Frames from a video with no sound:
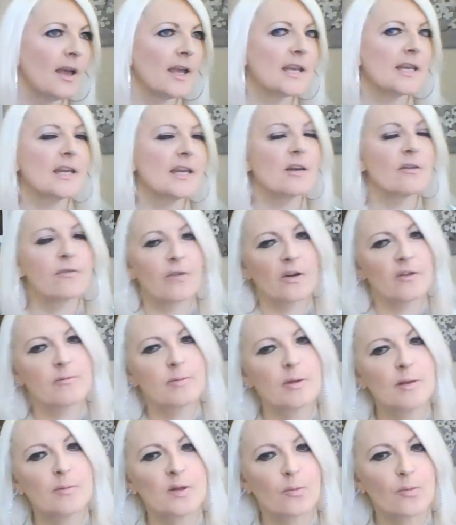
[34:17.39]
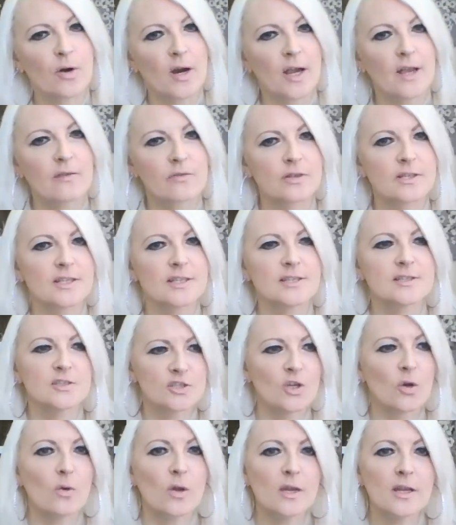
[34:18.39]
you need five people to pray for this.
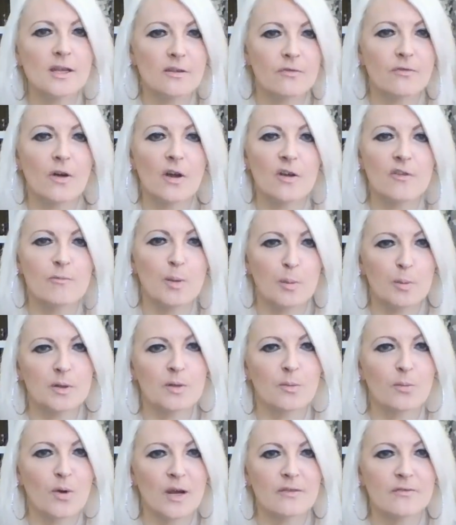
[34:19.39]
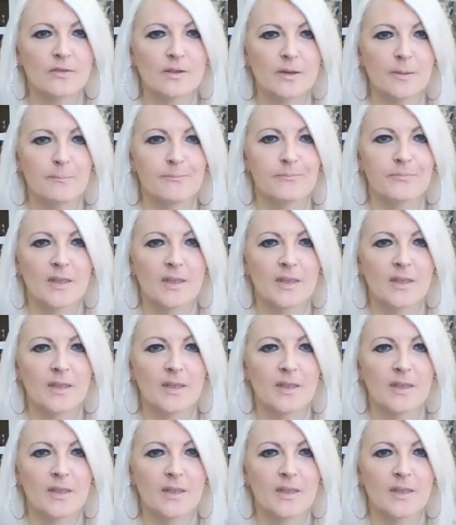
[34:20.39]
Do you need five people to pray for you?